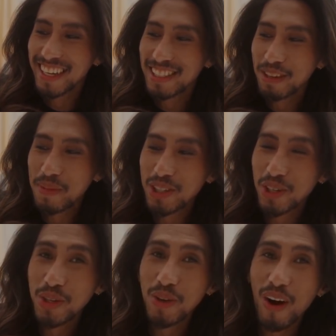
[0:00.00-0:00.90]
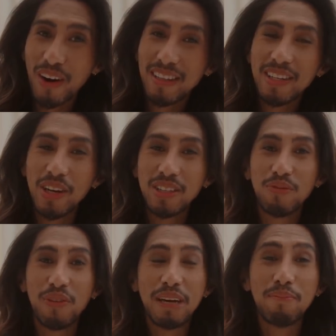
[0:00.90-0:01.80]
So make sure you are in the
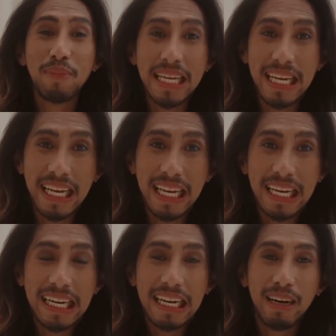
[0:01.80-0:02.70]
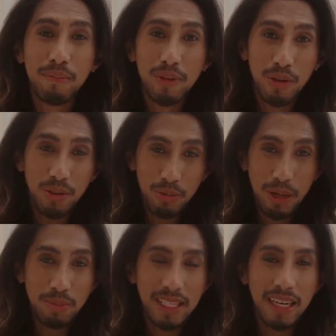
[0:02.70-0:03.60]
notify me um, go to the
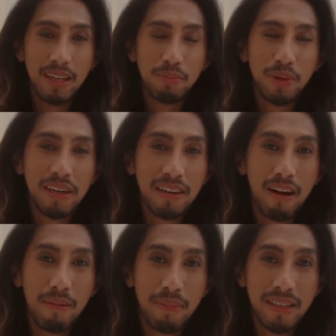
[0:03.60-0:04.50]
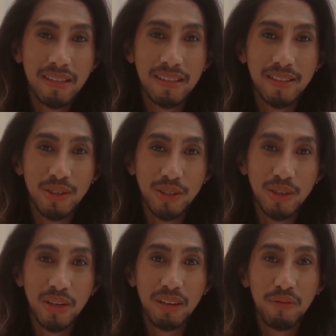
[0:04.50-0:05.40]
website. I'll put in the comments you, so
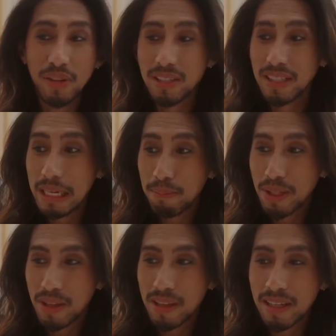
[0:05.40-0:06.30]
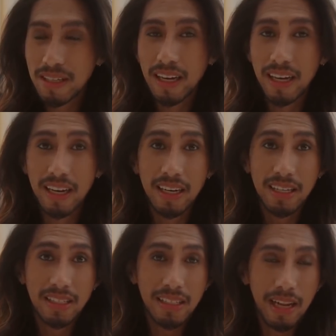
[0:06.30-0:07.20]
you get the first dibs on this. Again,
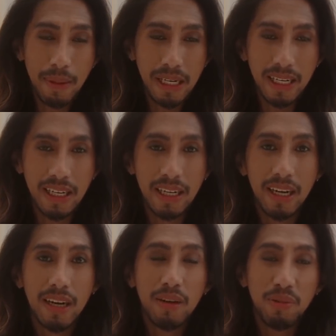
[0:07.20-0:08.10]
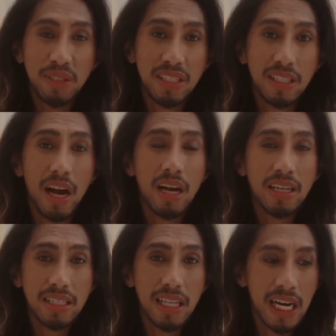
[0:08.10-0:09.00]
this is limited. Once it's gone,
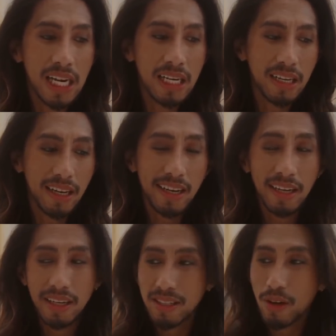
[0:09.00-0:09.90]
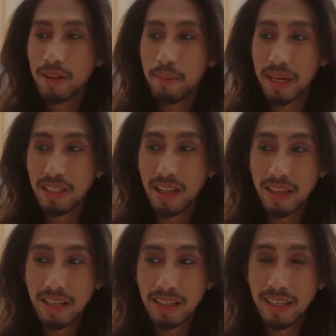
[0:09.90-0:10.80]
it's done. And it's all the magical
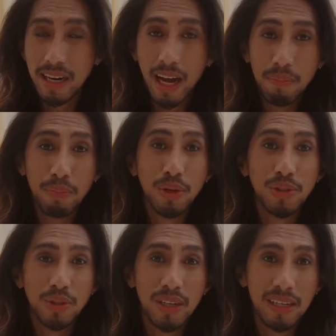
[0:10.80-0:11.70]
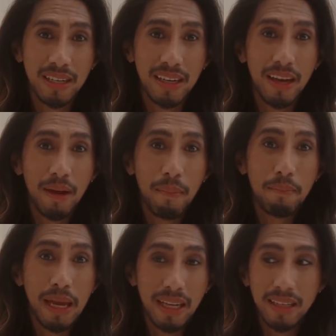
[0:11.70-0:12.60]
things that I personally
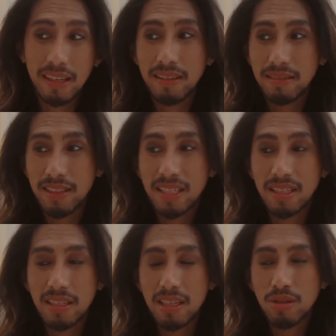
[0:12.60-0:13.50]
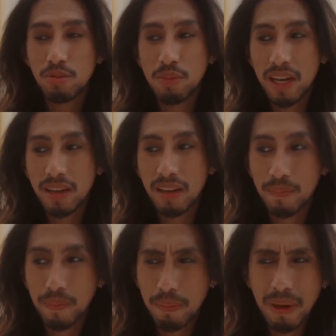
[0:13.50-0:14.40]
make. This is, it took me like
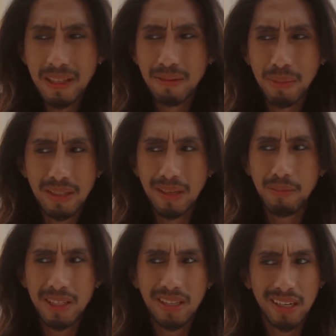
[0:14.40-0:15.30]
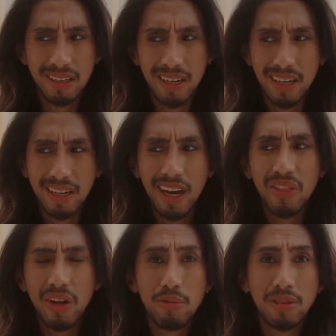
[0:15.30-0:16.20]
months and months and months ahead. I
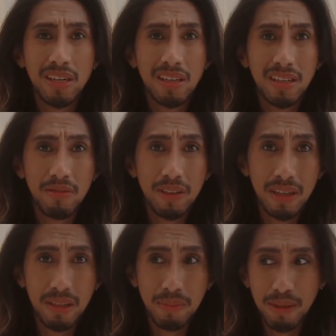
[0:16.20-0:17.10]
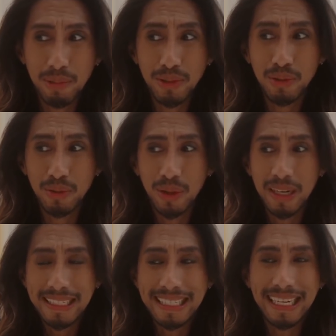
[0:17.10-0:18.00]
thought I was not even going to be able to
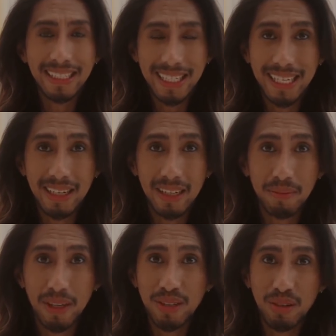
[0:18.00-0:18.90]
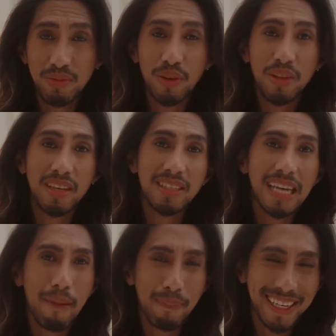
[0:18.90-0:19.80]
get it here because of all the things
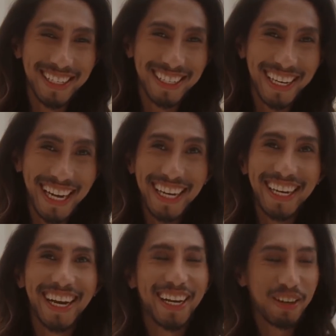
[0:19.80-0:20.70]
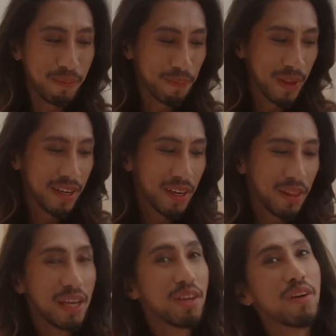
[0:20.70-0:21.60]
happening. Anyhow,
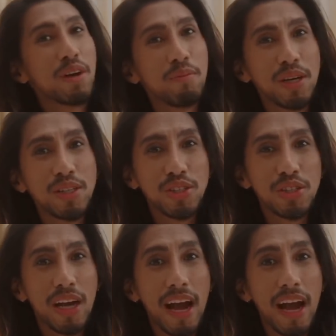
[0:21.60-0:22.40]
thank you very much.